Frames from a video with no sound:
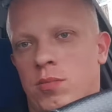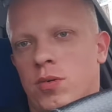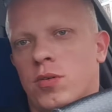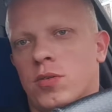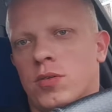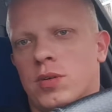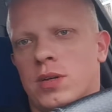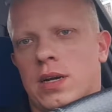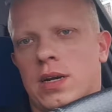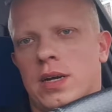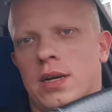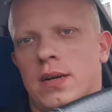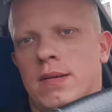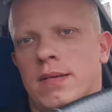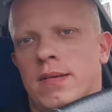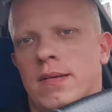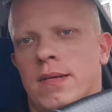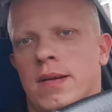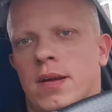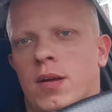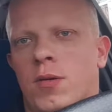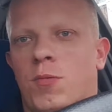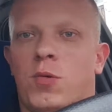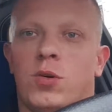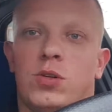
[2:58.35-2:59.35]
border,
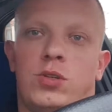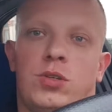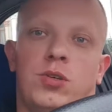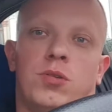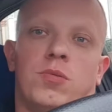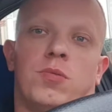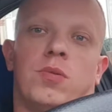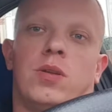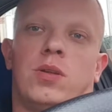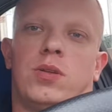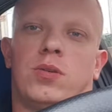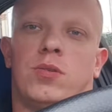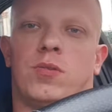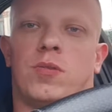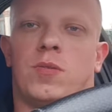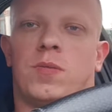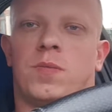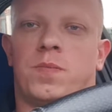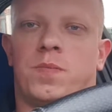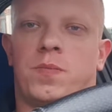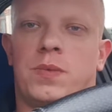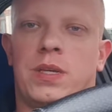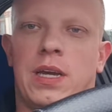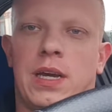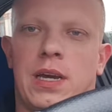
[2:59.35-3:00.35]
what you will do,
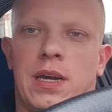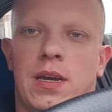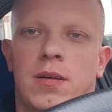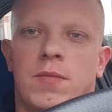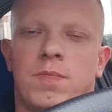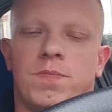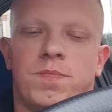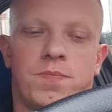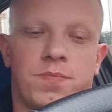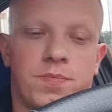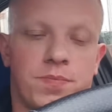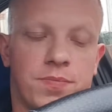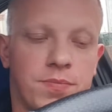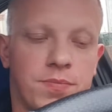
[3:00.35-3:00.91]
yeah?